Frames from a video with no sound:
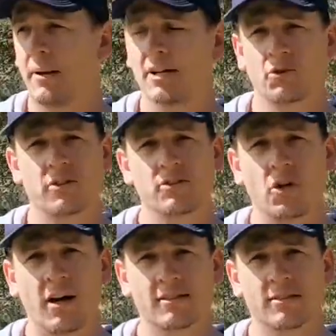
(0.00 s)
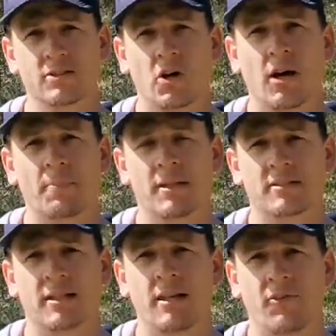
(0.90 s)
Make sure it's nice and tight,
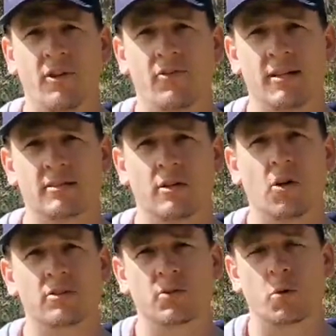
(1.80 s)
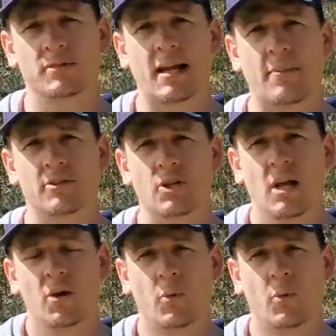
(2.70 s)
because if it is lost or damaged,